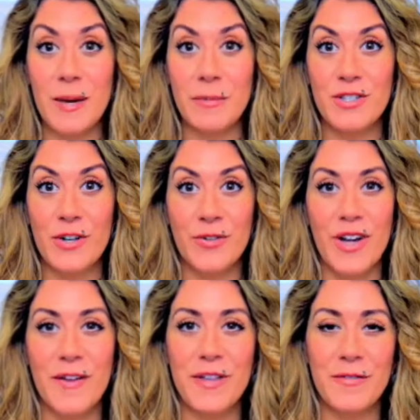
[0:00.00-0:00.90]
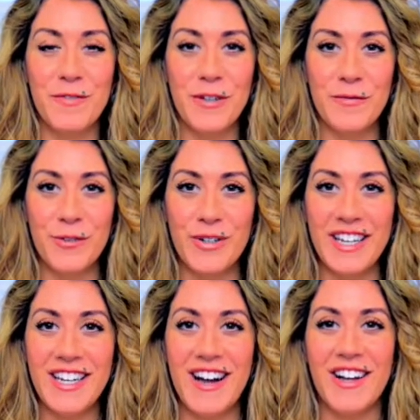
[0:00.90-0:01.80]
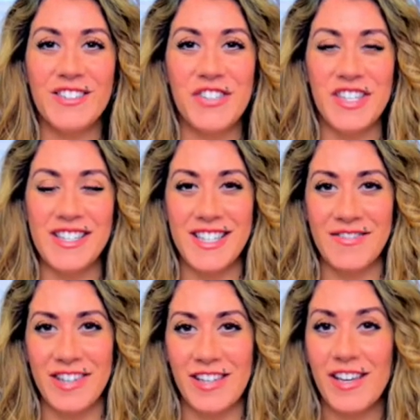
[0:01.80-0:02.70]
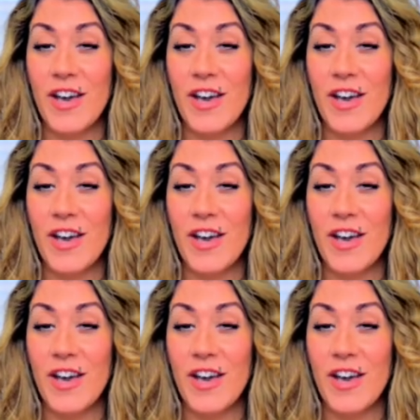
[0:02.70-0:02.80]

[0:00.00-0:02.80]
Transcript: episode of the Fit Foodie on GTV,